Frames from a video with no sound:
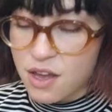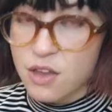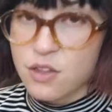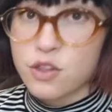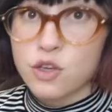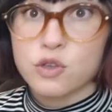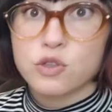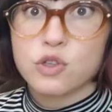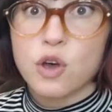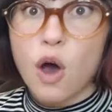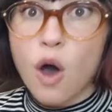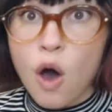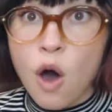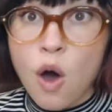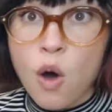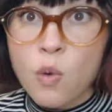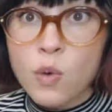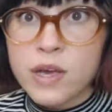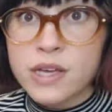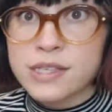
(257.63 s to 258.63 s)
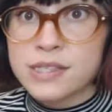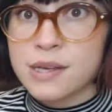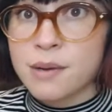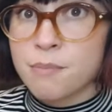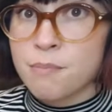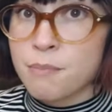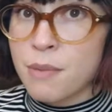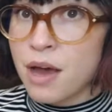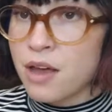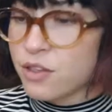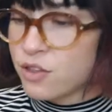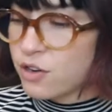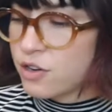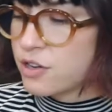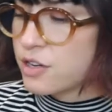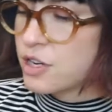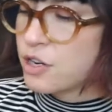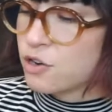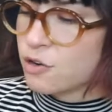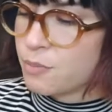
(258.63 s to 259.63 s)
There's always a mother
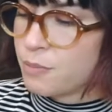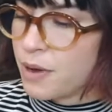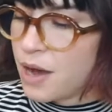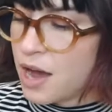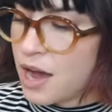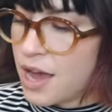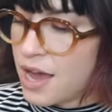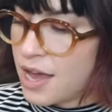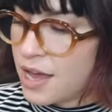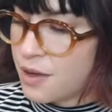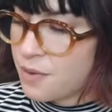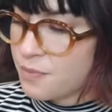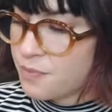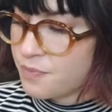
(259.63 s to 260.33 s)
nearby.